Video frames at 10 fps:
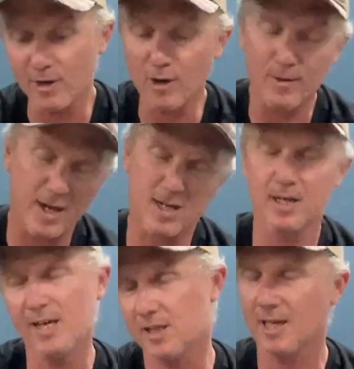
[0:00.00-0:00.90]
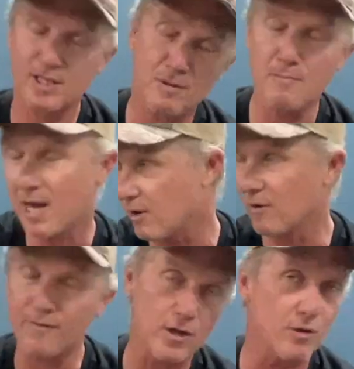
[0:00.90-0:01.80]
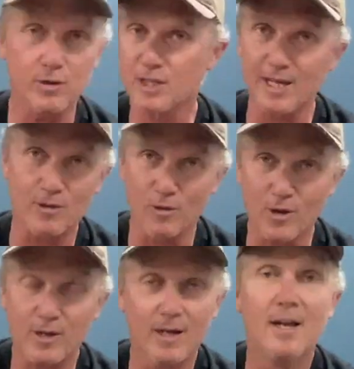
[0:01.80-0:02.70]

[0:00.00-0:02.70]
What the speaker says: And I'm like, it doesn't matter if you use scent or not.